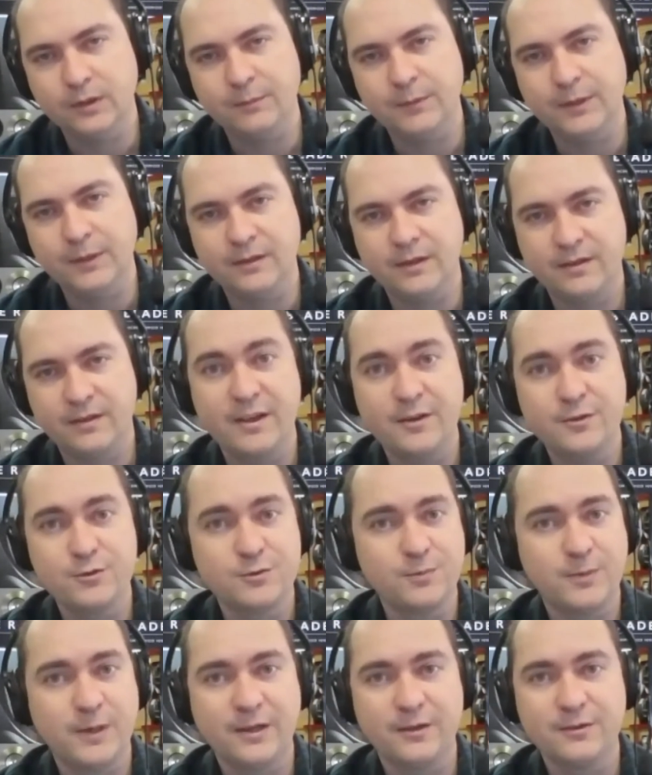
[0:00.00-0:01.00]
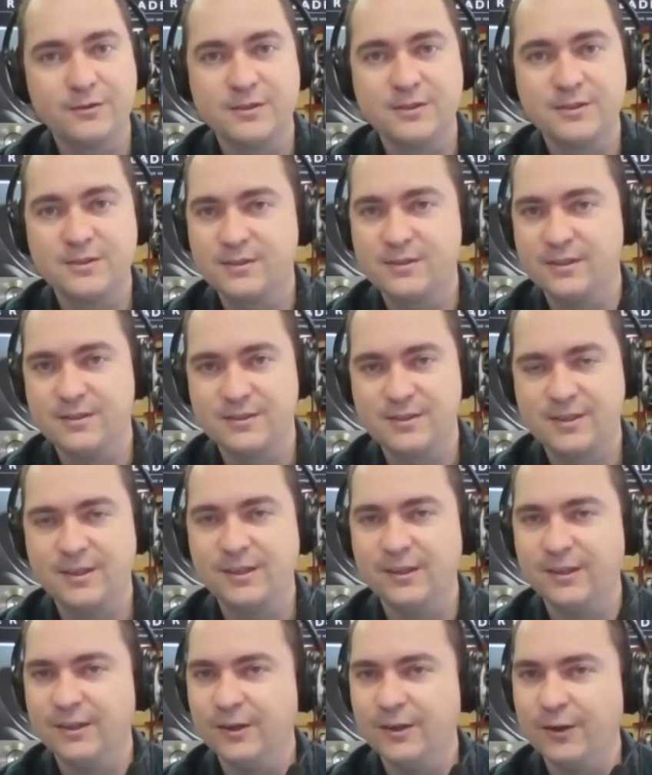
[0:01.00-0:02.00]
I mean, £1,000 is
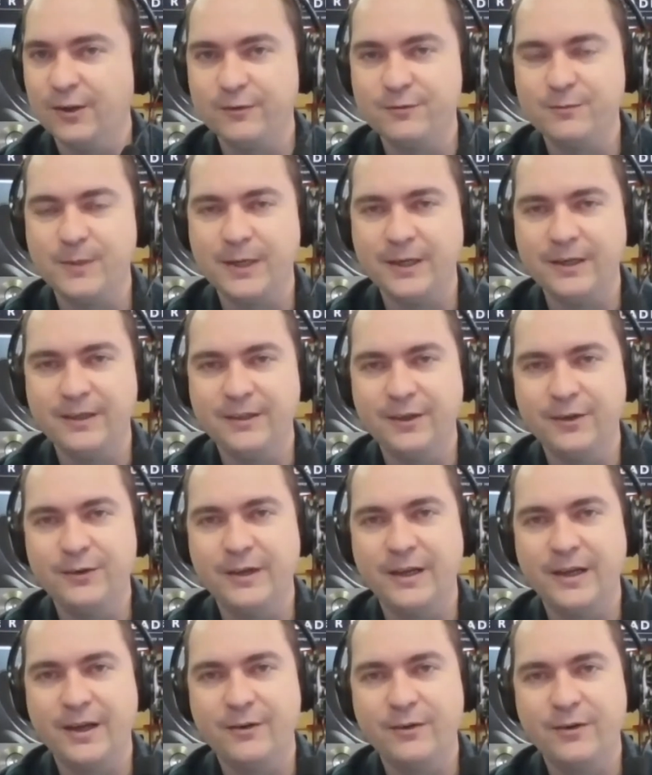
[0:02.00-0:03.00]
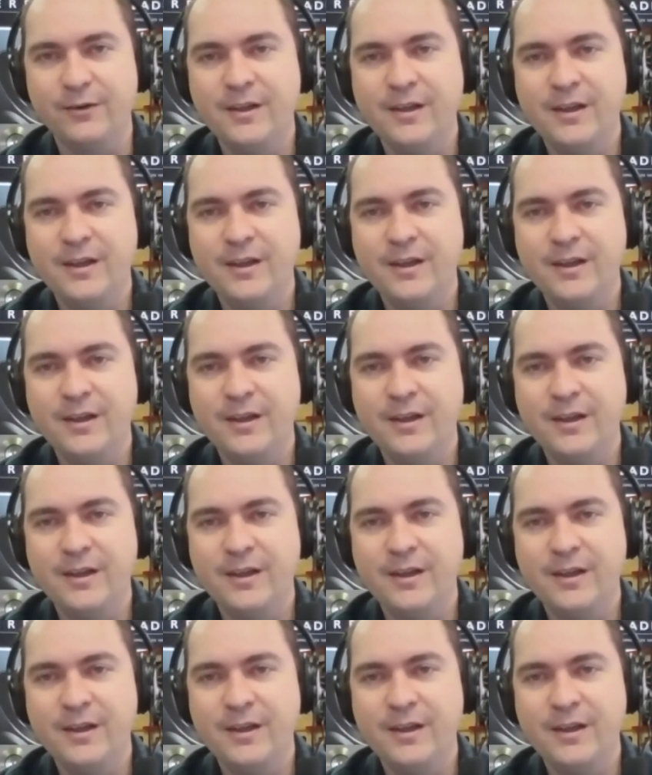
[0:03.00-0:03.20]
still a lot of money, no doubt.